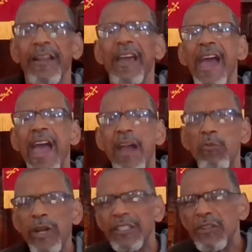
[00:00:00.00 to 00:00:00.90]
and went
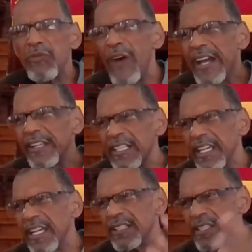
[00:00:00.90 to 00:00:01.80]
to fight
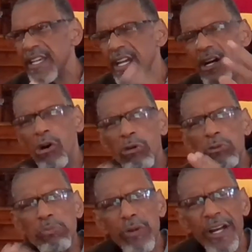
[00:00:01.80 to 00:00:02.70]
against their own
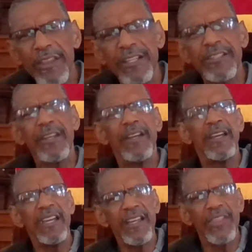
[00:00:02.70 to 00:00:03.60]
brothers
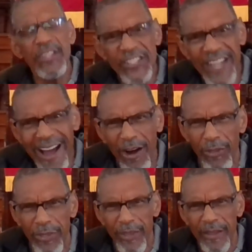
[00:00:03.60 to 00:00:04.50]
in the south.
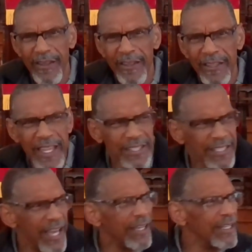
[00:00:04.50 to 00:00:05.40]
That's like
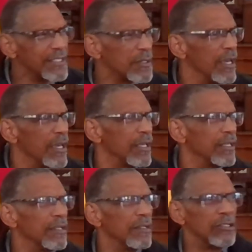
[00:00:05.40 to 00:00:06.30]
us
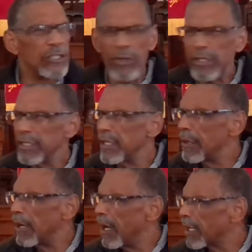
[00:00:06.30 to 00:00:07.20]
joining a, a,
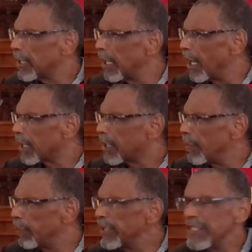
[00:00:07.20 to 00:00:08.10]
a
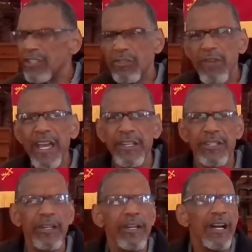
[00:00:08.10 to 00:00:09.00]
complete stranger
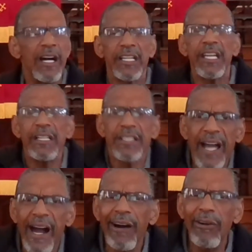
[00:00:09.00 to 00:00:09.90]
against our
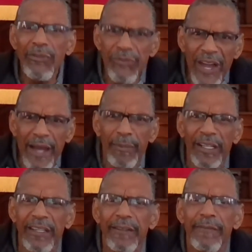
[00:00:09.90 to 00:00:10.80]
own family.
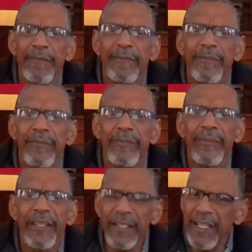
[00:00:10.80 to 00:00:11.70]
Isn't
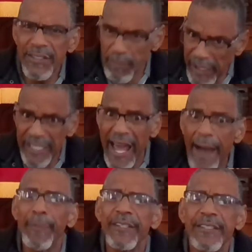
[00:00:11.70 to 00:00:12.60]
this, but it
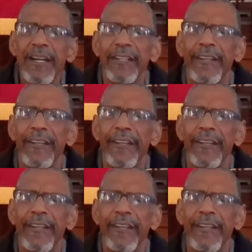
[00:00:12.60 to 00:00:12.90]
happens, doesn't it?